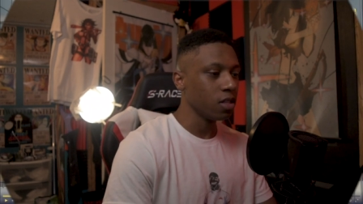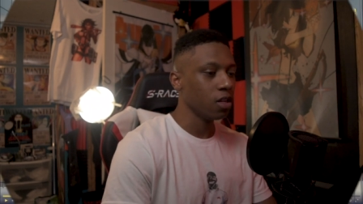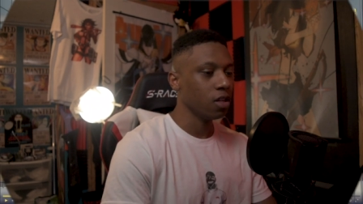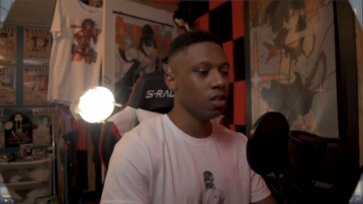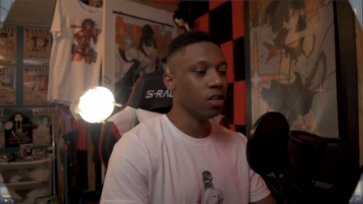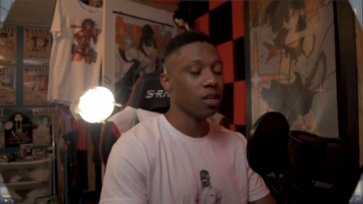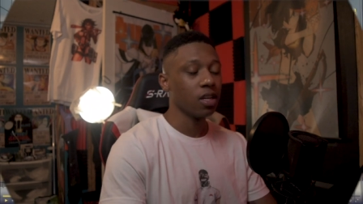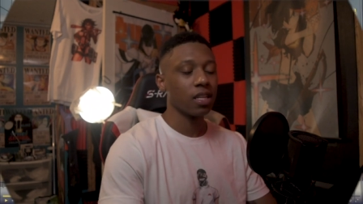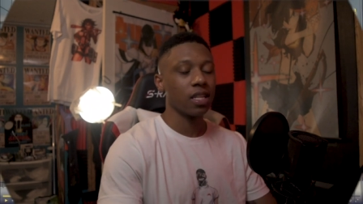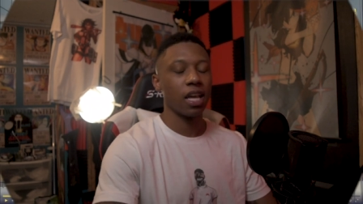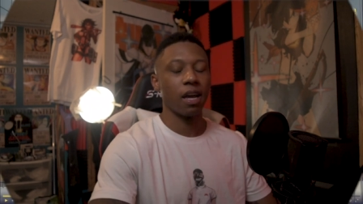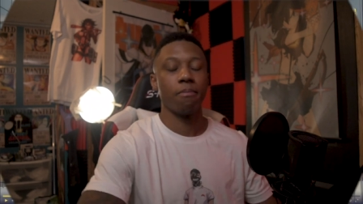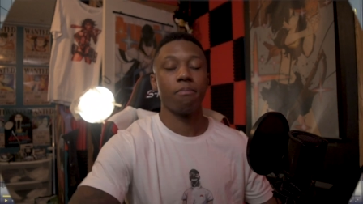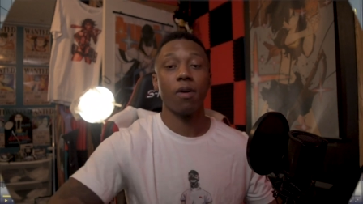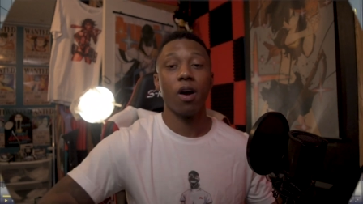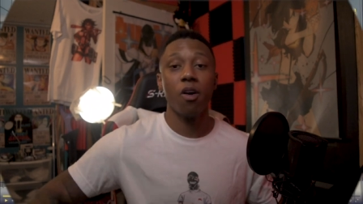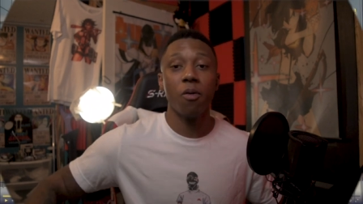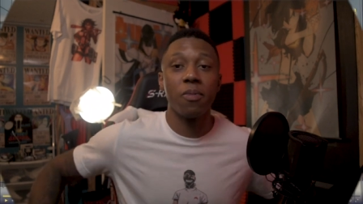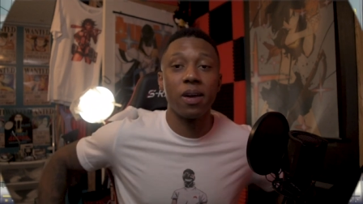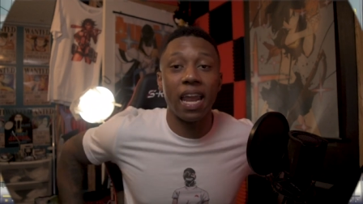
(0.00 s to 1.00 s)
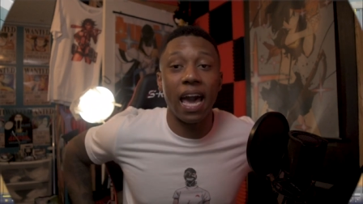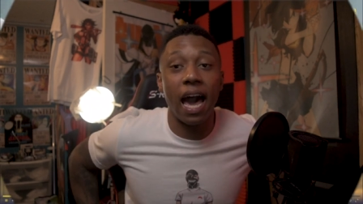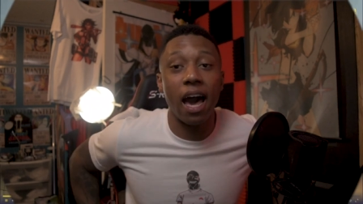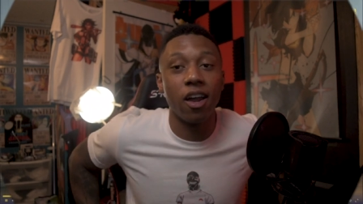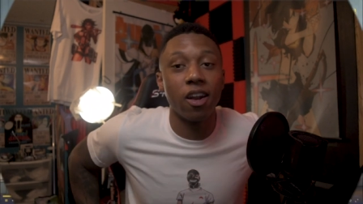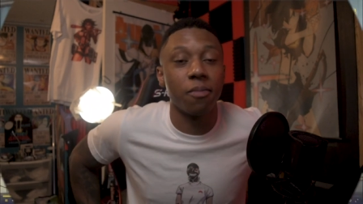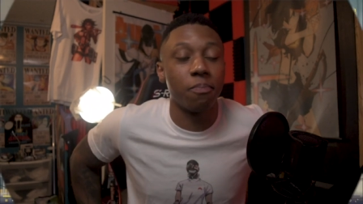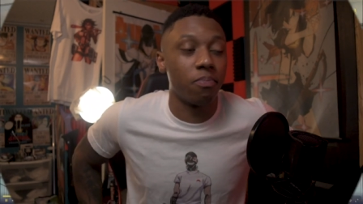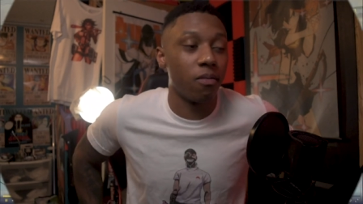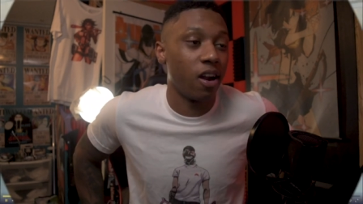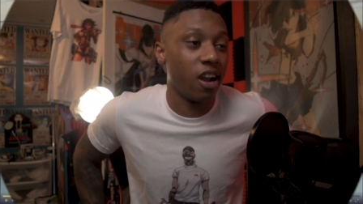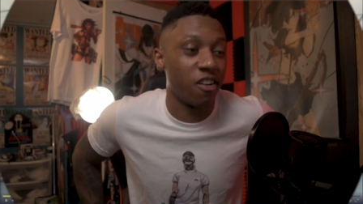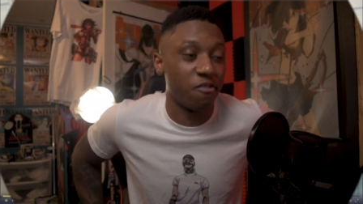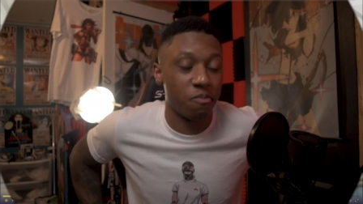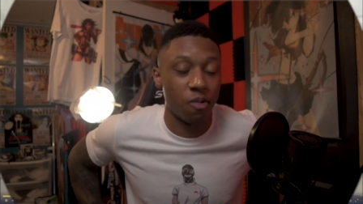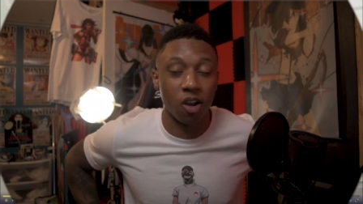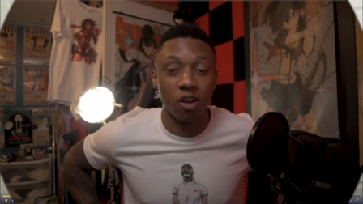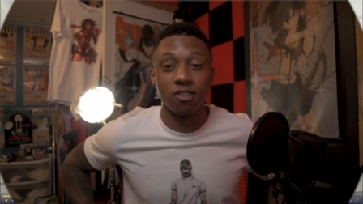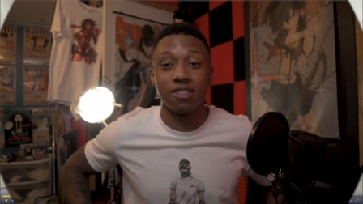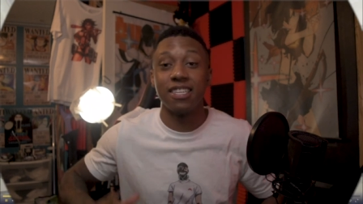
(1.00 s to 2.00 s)
Look at that. Bro been out of breath,
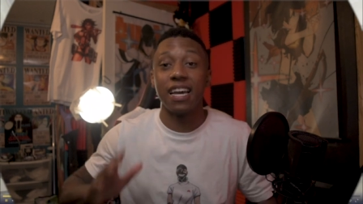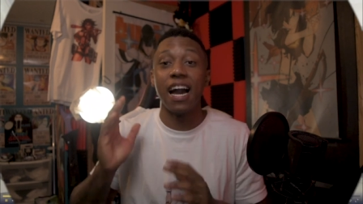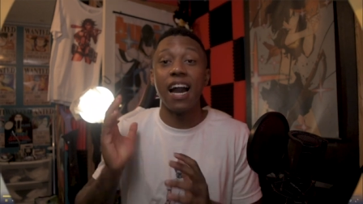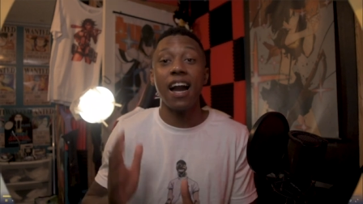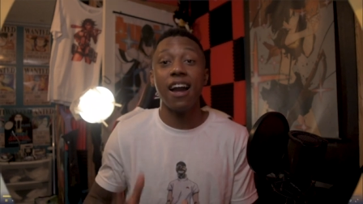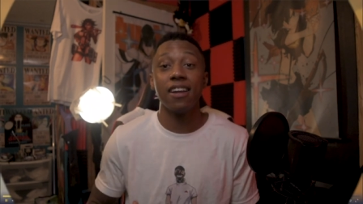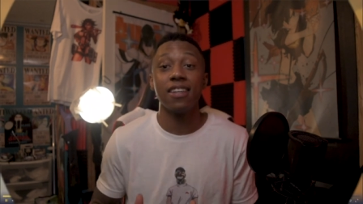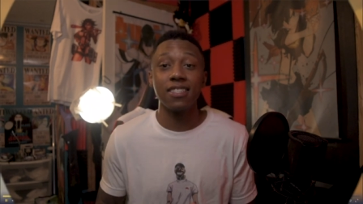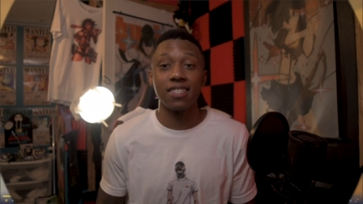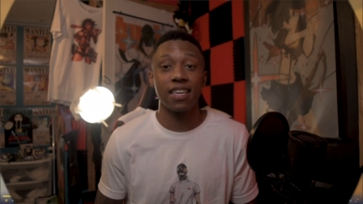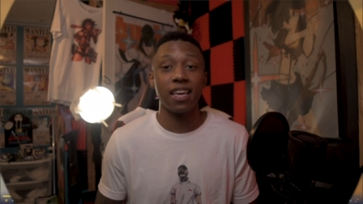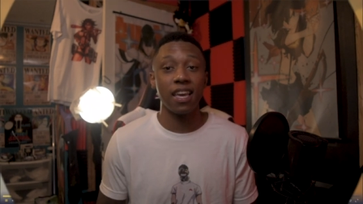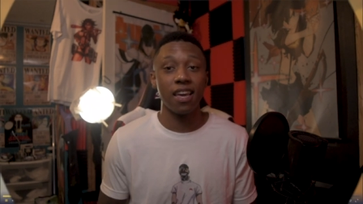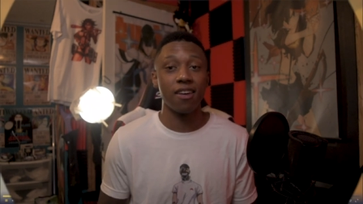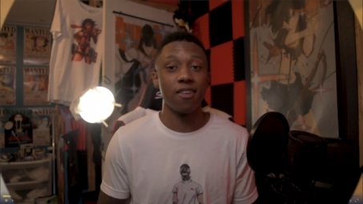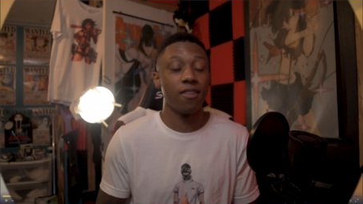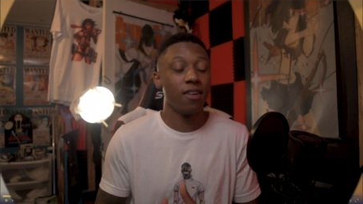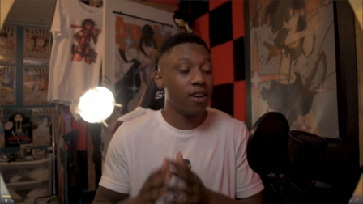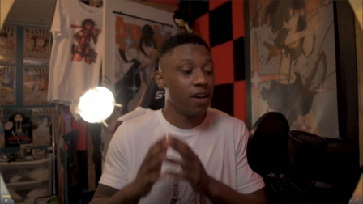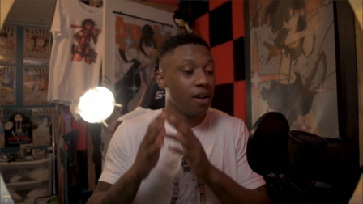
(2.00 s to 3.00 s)
bro. Tired as hell.